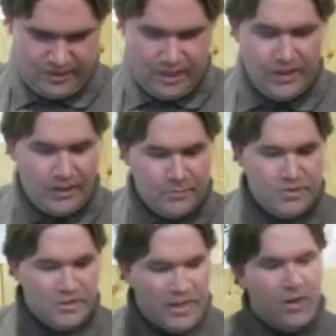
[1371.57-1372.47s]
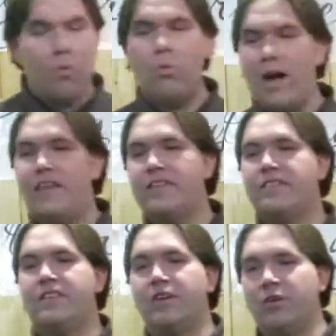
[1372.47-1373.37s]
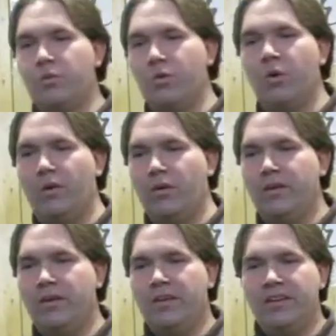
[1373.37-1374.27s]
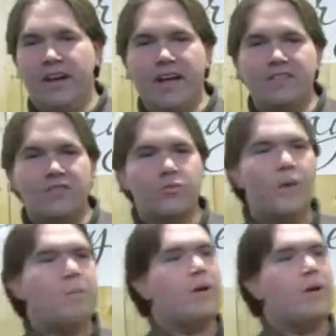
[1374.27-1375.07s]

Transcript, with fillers: He comes to take away the sin of the world, not to sweep